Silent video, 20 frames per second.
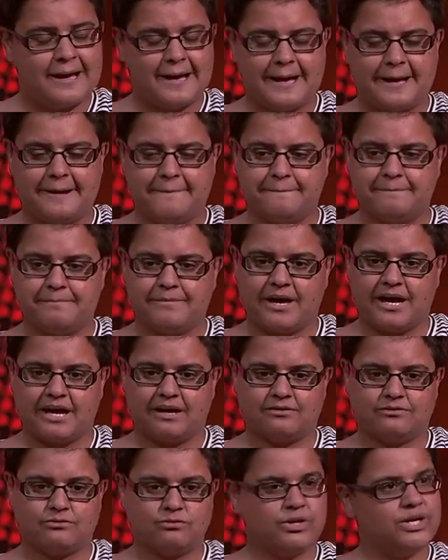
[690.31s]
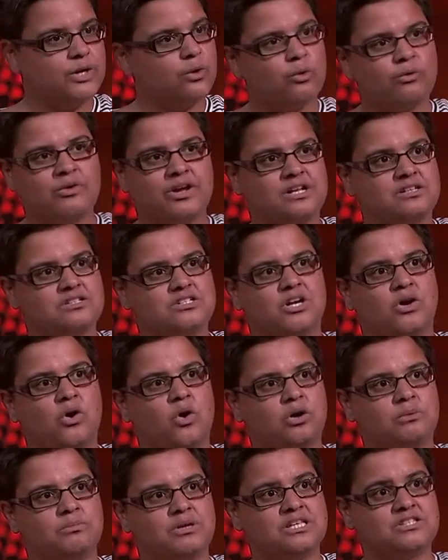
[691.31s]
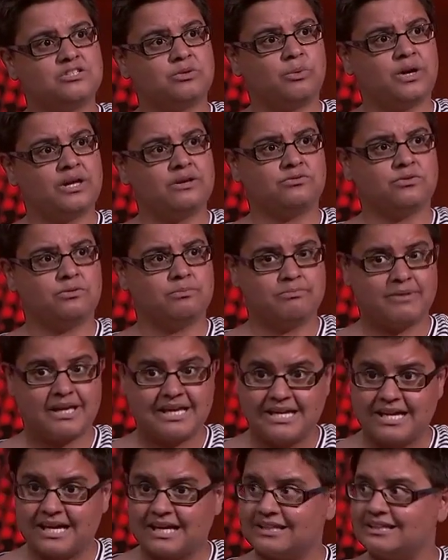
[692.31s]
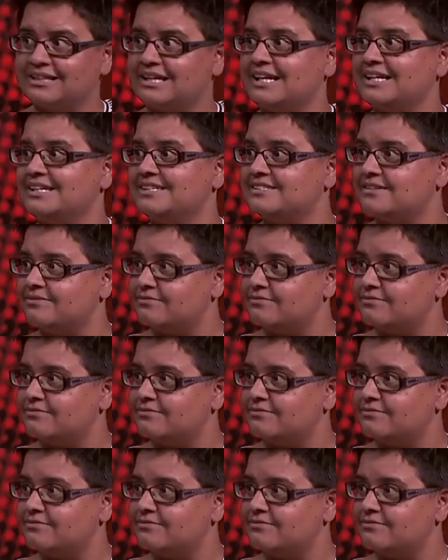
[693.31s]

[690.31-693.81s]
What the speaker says: And reorient economies away from making things,